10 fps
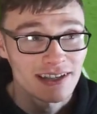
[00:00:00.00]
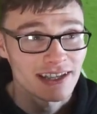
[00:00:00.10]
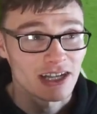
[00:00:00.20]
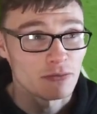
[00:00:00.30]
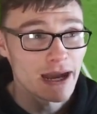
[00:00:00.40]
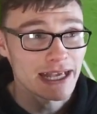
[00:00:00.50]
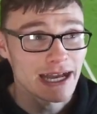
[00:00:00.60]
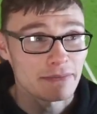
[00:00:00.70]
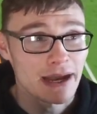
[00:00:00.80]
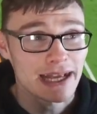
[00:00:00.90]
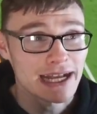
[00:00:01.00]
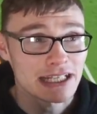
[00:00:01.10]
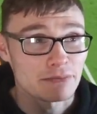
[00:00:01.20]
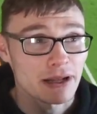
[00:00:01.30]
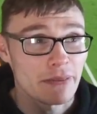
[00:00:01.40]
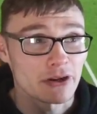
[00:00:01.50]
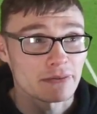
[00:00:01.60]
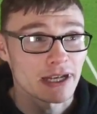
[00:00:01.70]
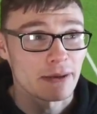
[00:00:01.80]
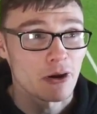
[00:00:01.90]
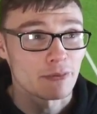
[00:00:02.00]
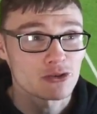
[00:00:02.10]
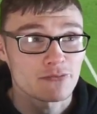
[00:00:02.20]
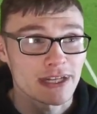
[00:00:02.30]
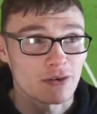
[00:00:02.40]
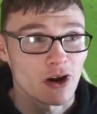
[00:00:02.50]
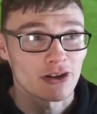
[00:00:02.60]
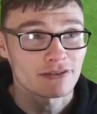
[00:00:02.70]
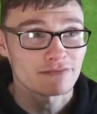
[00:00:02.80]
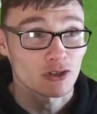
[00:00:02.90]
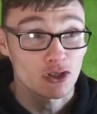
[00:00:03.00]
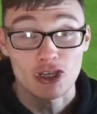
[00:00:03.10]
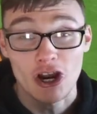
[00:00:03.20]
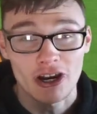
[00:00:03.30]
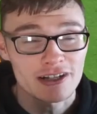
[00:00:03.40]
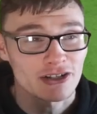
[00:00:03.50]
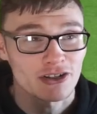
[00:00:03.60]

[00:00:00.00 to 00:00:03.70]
You know, my guys that I'm playing there at the minute, Barbo and Gervinho, they're good cards.